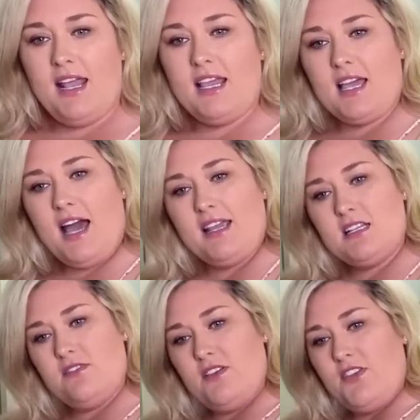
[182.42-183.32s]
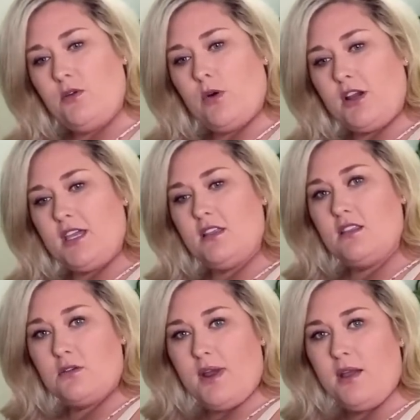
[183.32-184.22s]
and it kind of, if you work
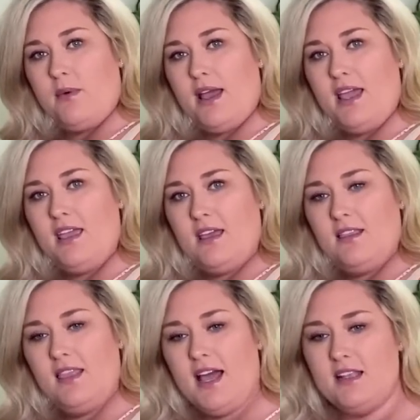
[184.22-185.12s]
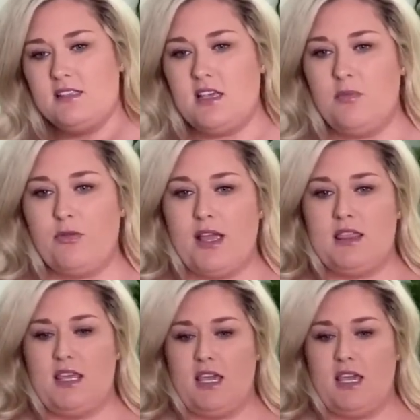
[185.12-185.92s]
it the right way, lines up right